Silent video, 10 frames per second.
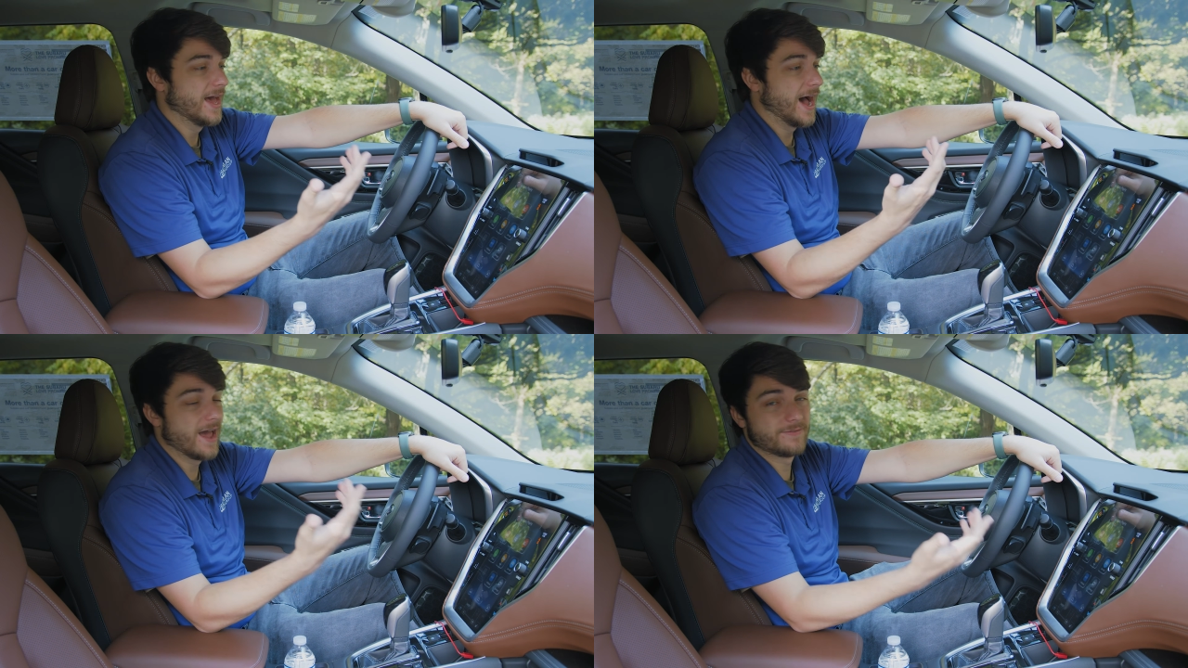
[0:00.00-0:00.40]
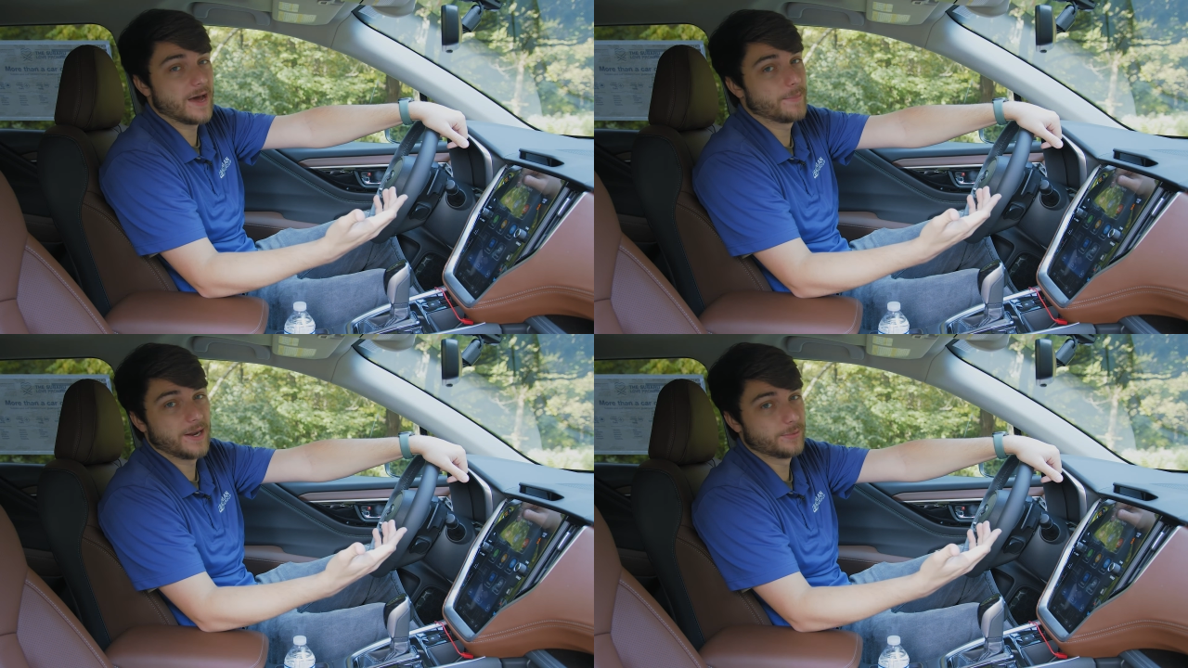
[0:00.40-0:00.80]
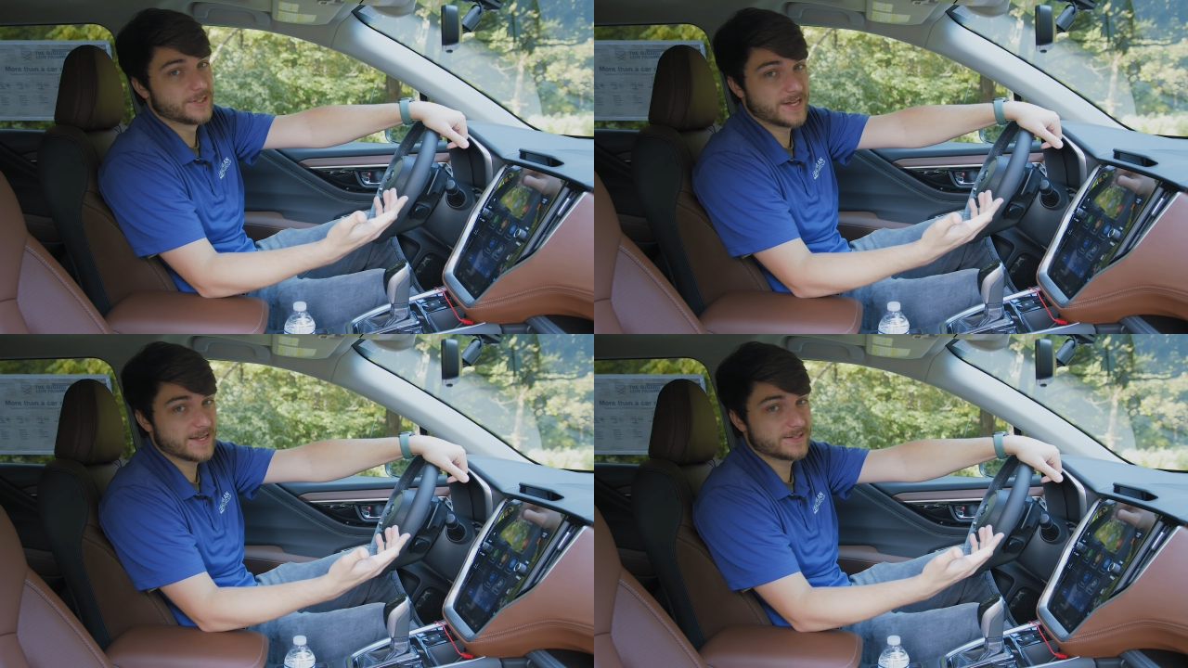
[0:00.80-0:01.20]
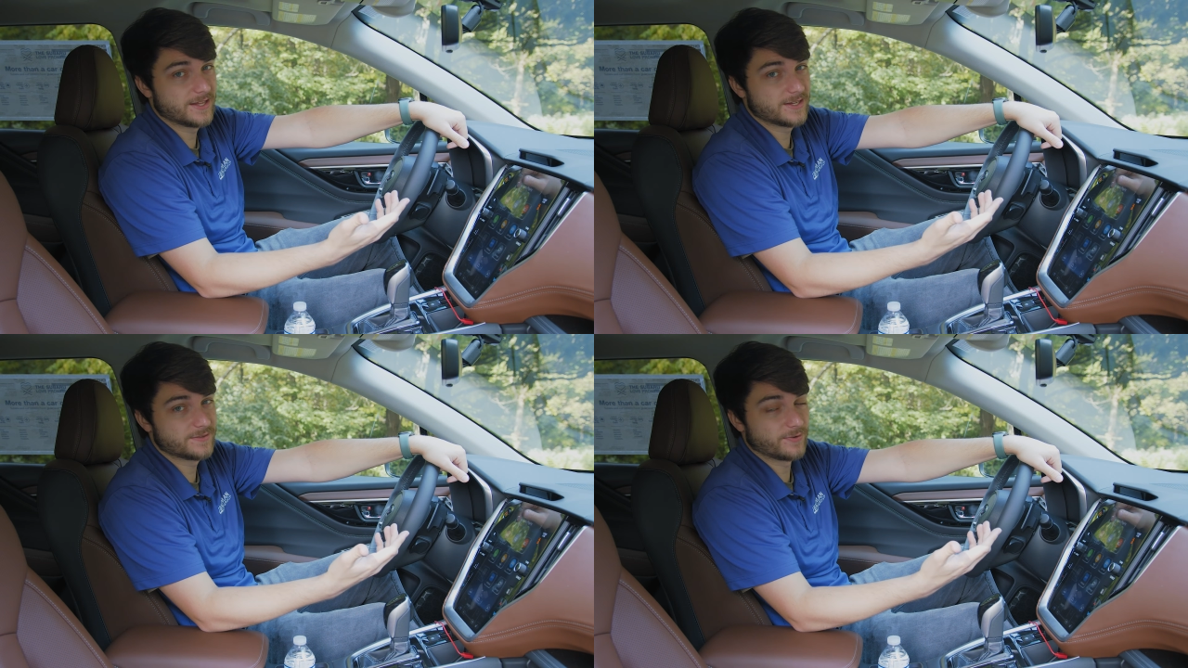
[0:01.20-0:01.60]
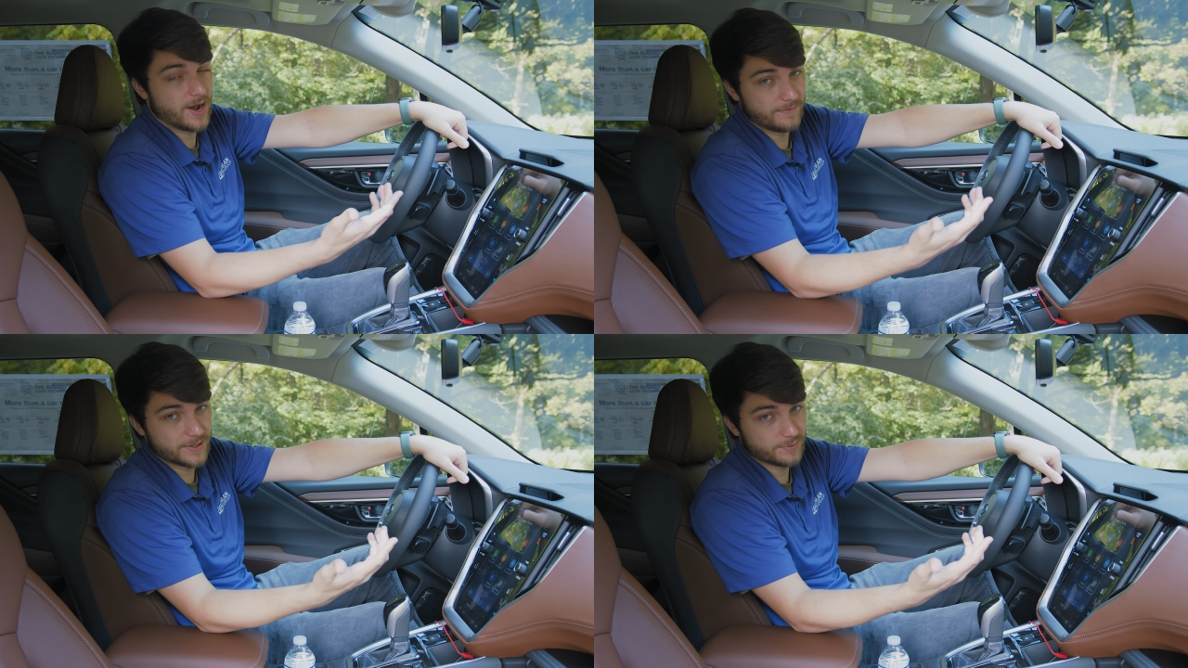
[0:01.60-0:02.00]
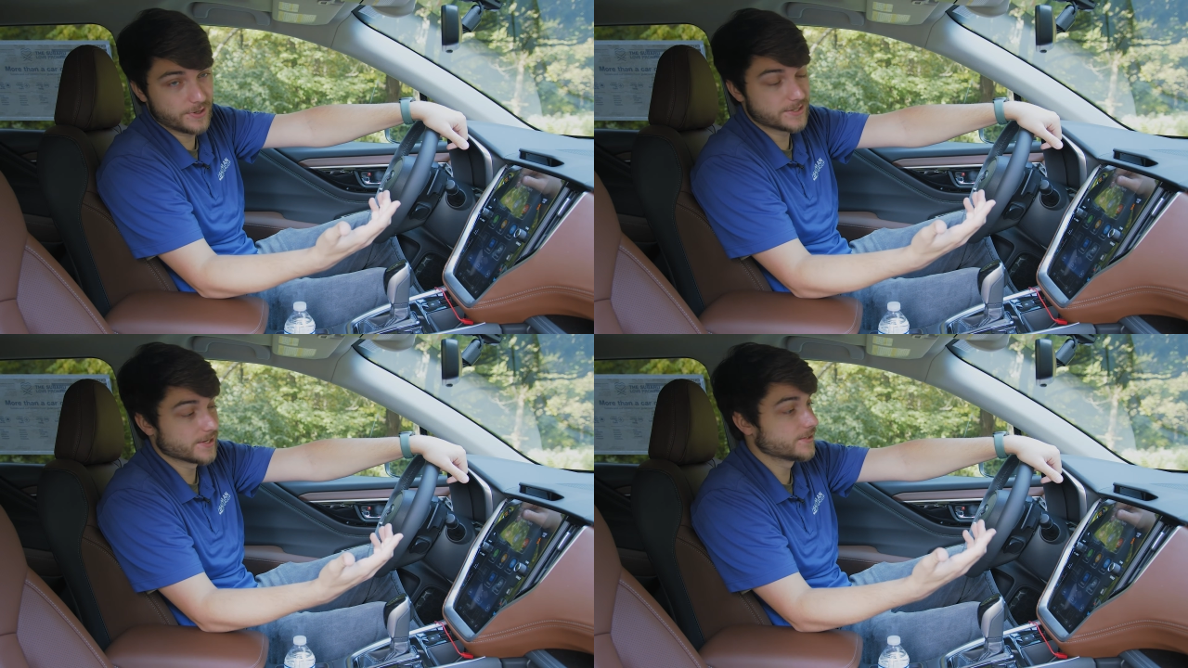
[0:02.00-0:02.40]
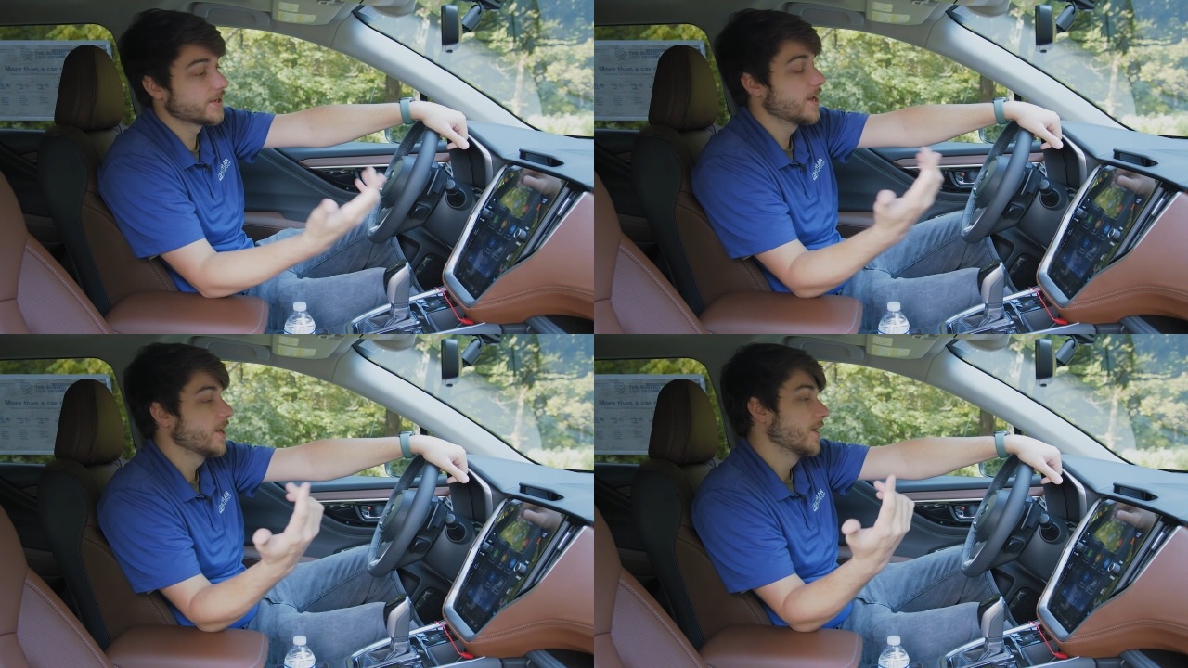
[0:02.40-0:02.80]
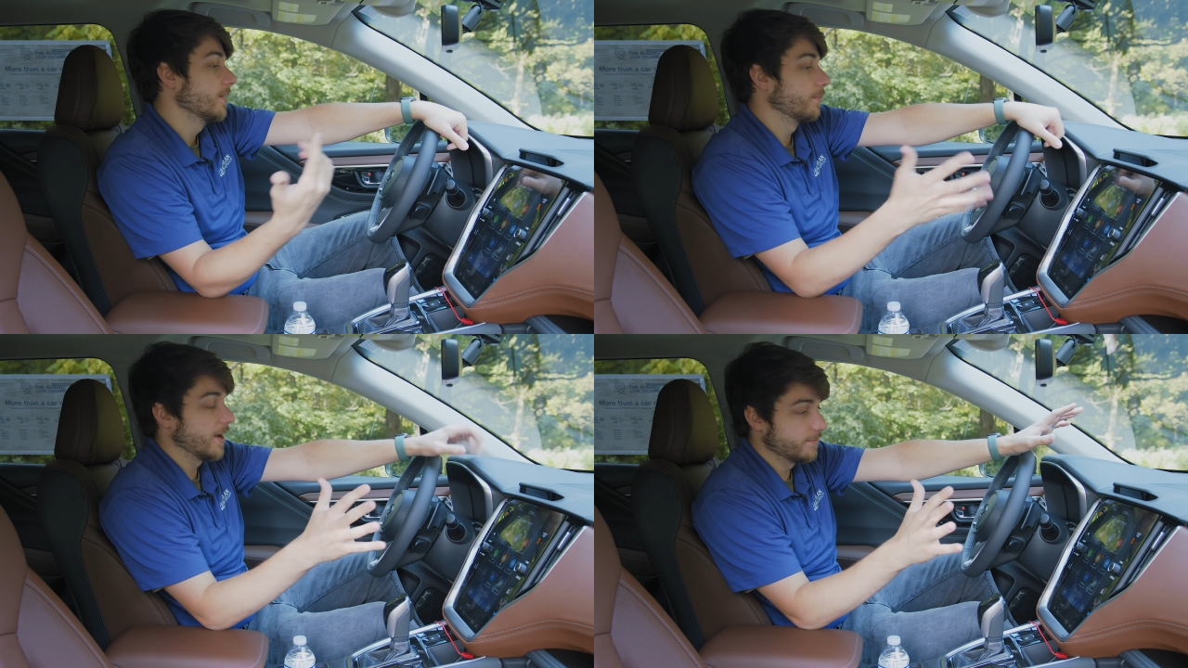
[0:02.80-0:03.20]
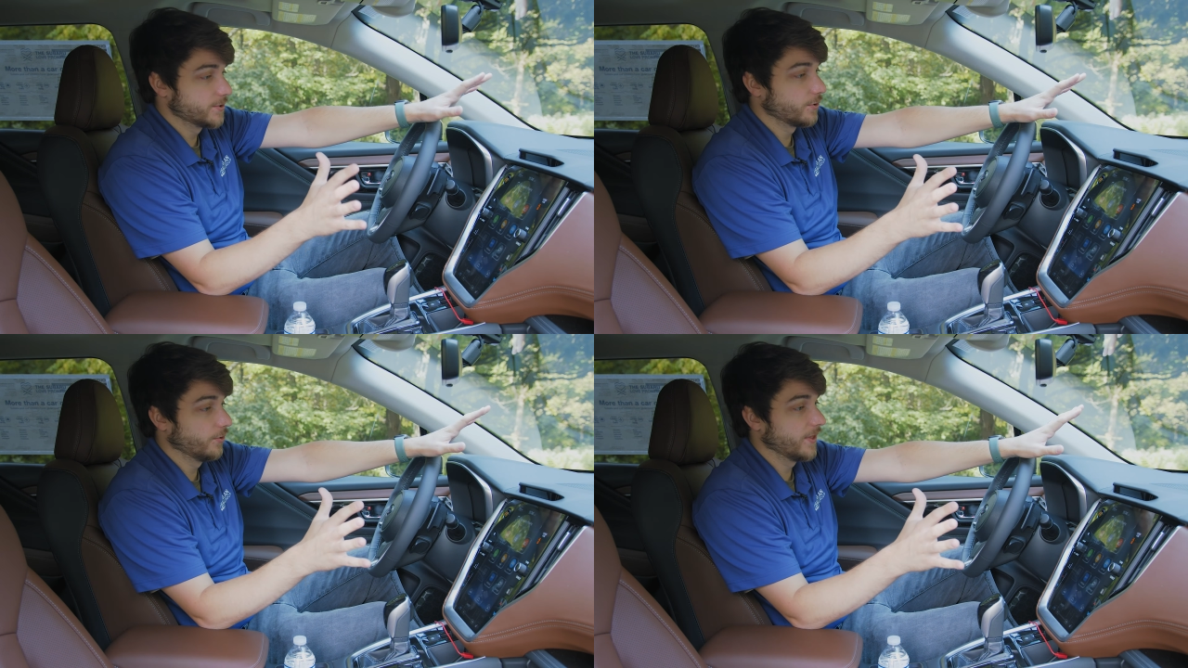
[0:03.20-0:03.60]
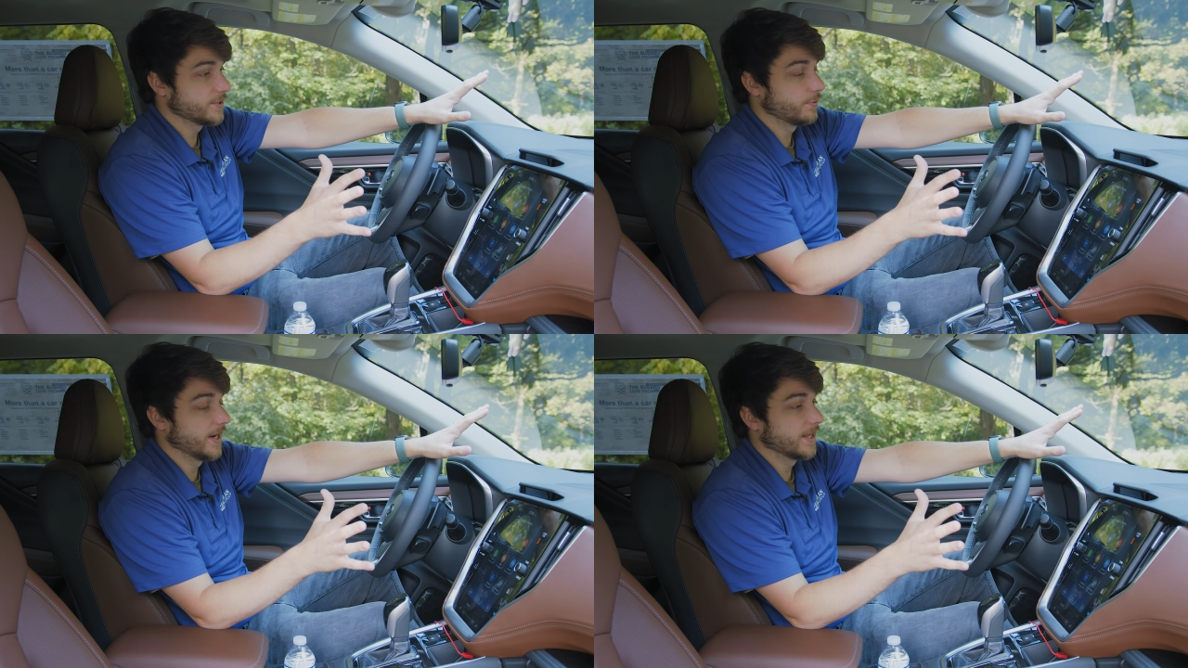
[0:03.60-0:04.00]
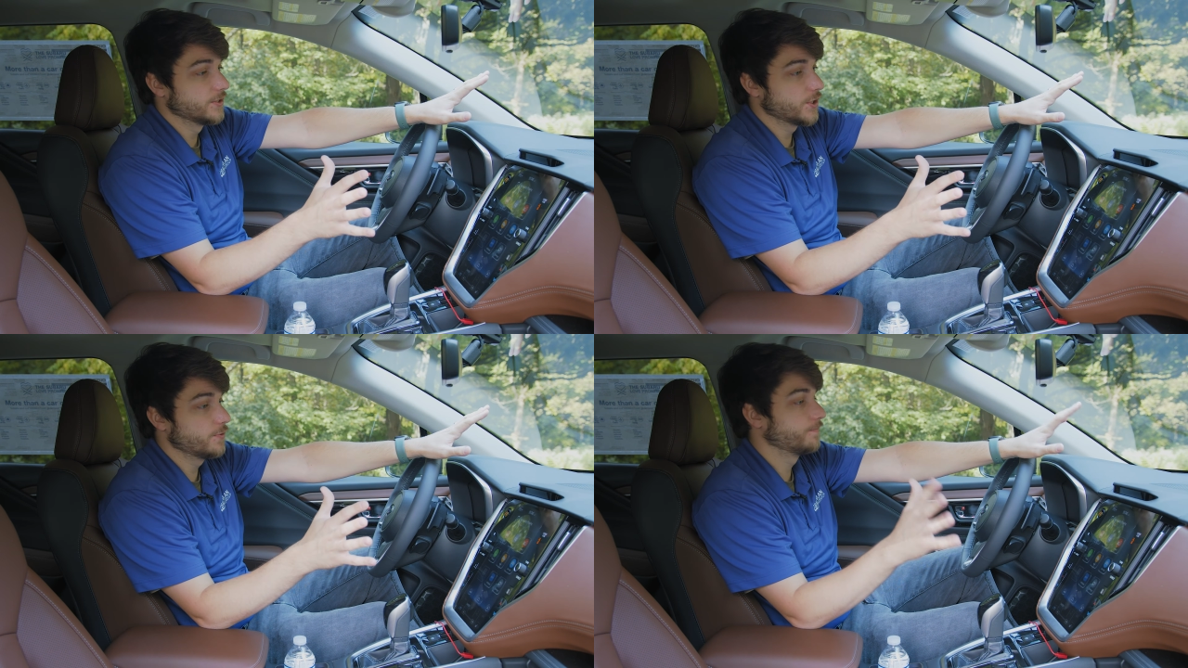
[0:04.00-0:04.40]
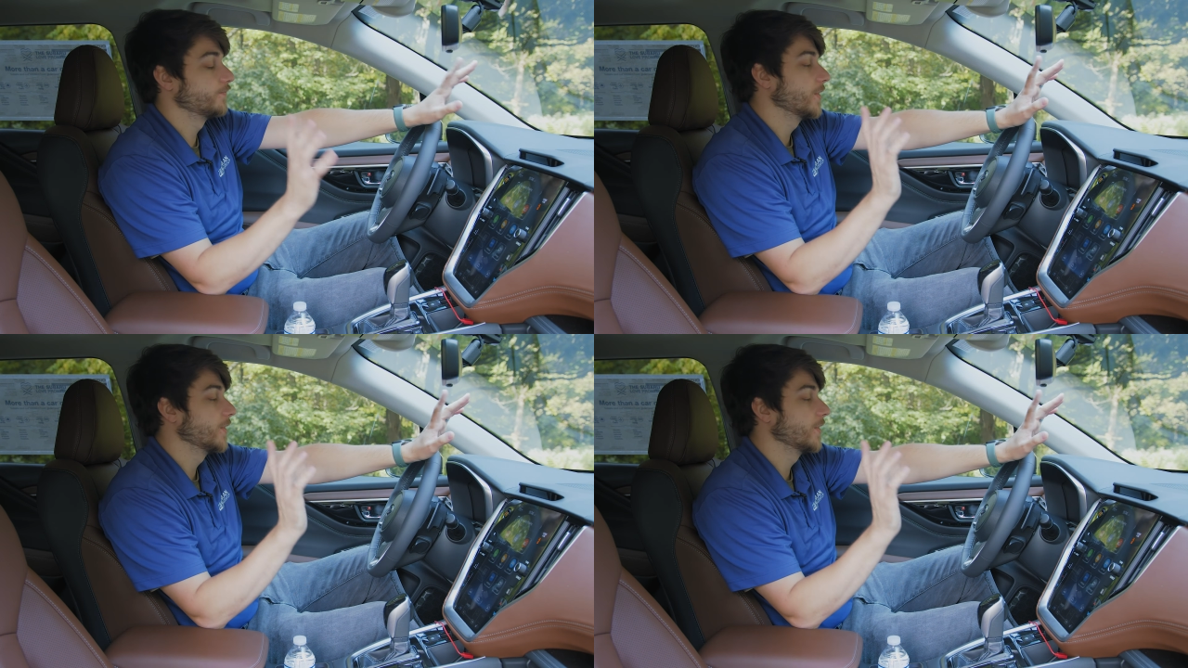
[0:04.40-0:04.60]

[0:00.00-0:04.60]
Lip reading: I have not been able to test this for obvious reasons, but I've been told that's what it can do.